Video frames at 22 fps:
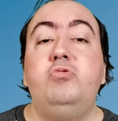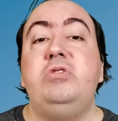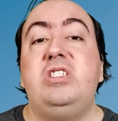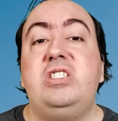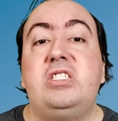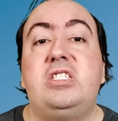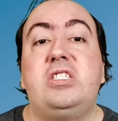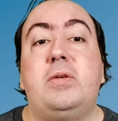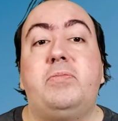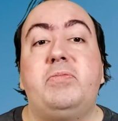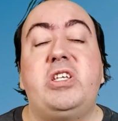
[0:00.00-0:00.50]

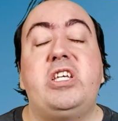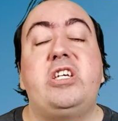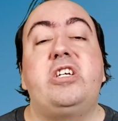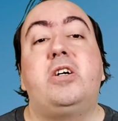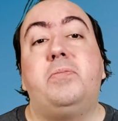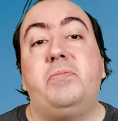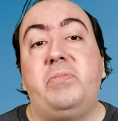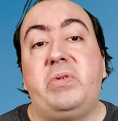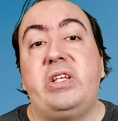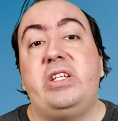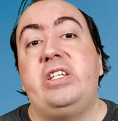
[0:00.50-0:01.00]
need something
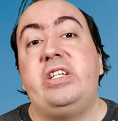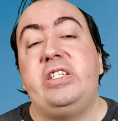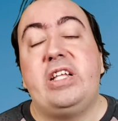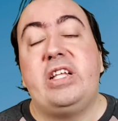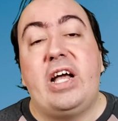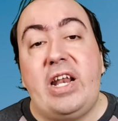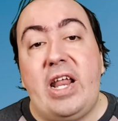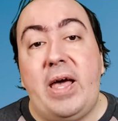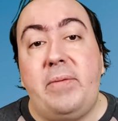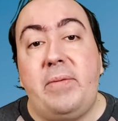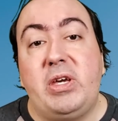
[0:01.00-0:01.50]
completely
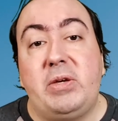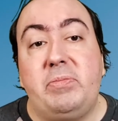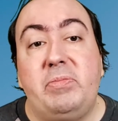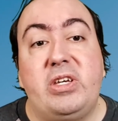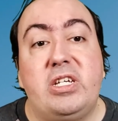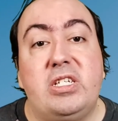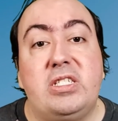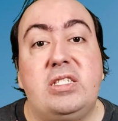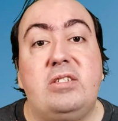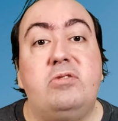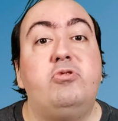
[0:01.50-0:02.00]
dynamic
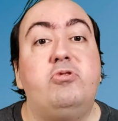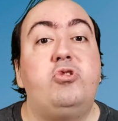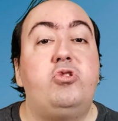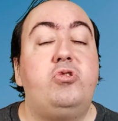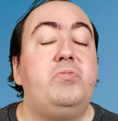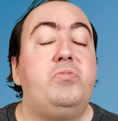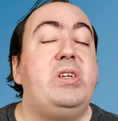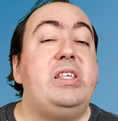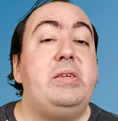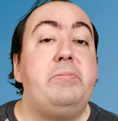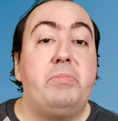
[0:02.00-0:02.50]
because there's too
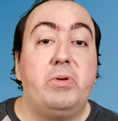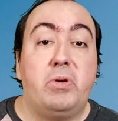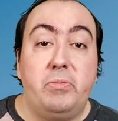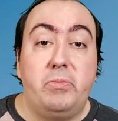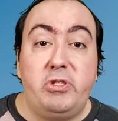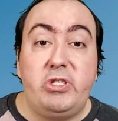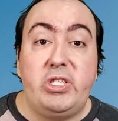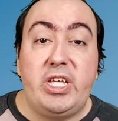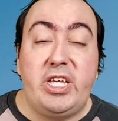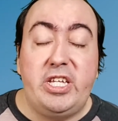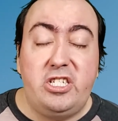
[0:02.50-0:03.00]
many
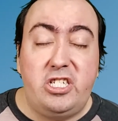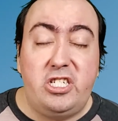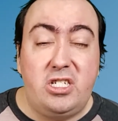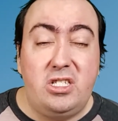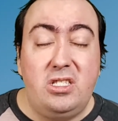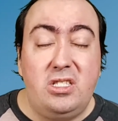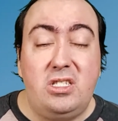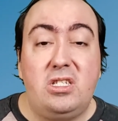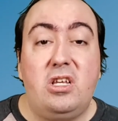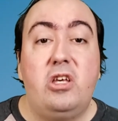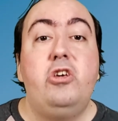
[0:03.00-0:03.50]

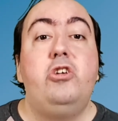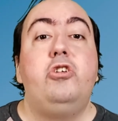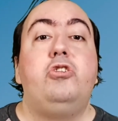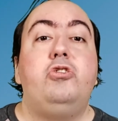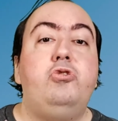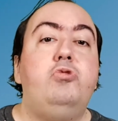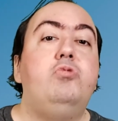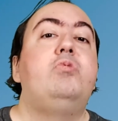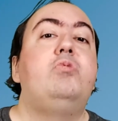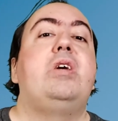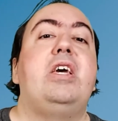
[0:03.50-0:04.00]
permutations,
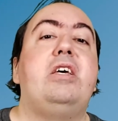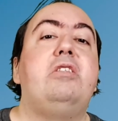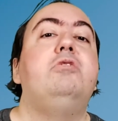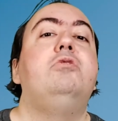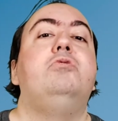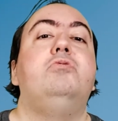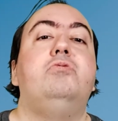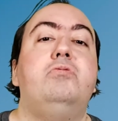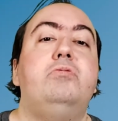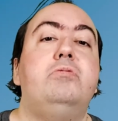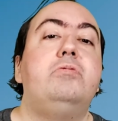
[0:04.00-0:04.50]
you can
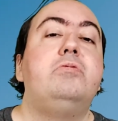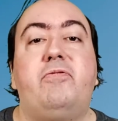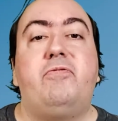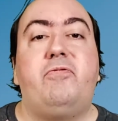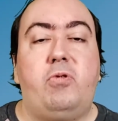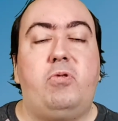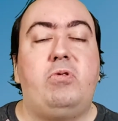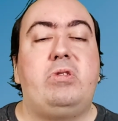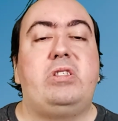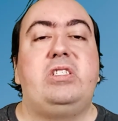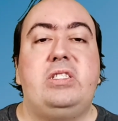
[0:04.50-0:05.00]
do
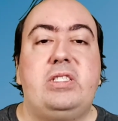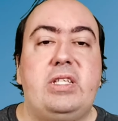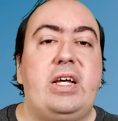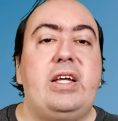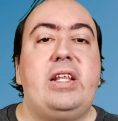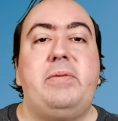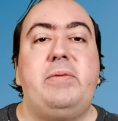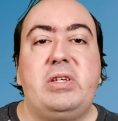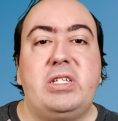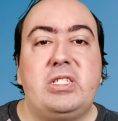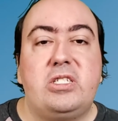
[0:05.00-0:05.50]
fully
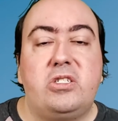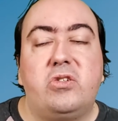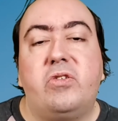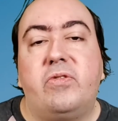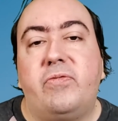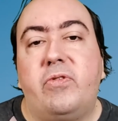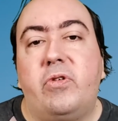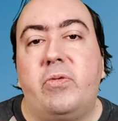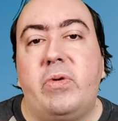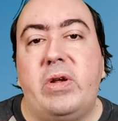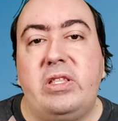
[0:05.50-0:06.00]
dynamic
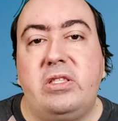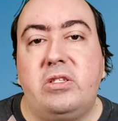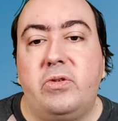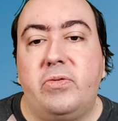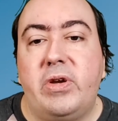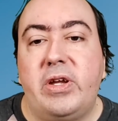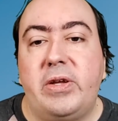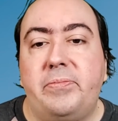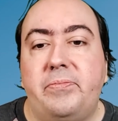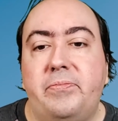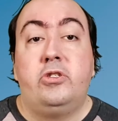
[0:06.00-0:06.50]
server
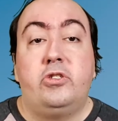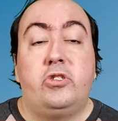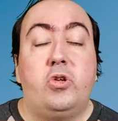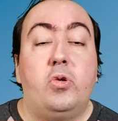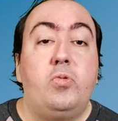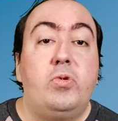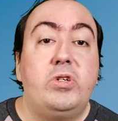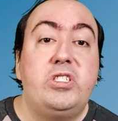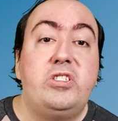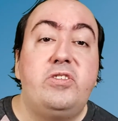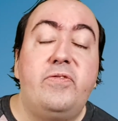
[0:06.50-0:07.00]
rendering. So
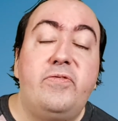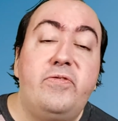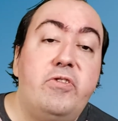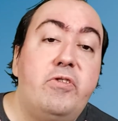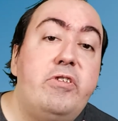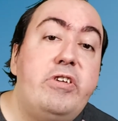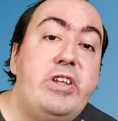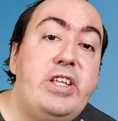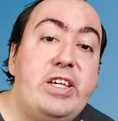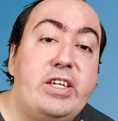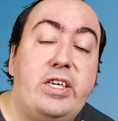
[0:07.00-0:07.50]
what's the
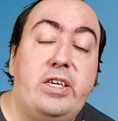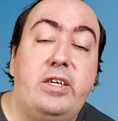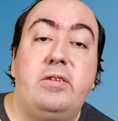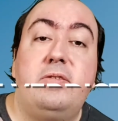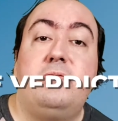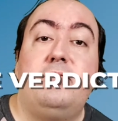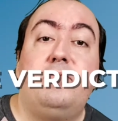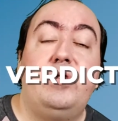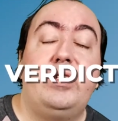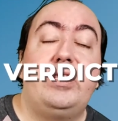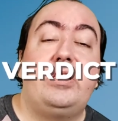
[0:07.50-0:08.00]
verdict
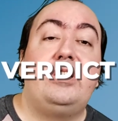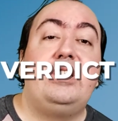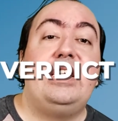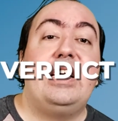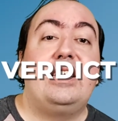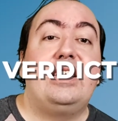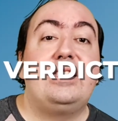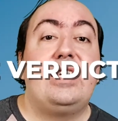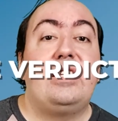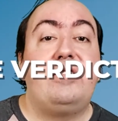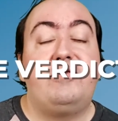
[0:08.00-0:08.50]
with the
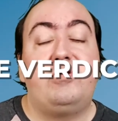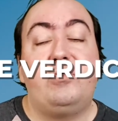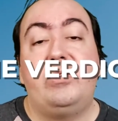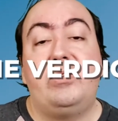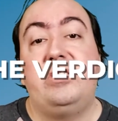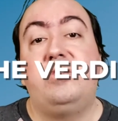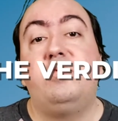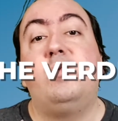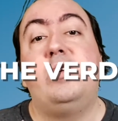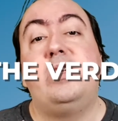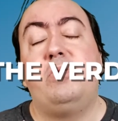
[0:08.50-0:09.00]
onset of
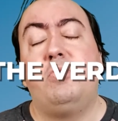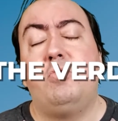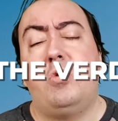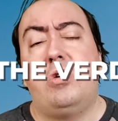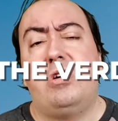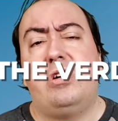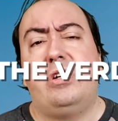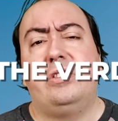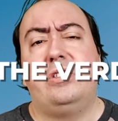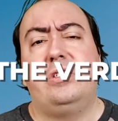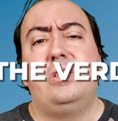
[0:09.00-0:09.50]

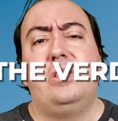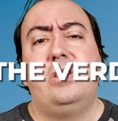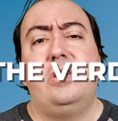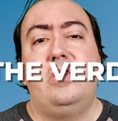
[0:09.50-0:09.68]
2021?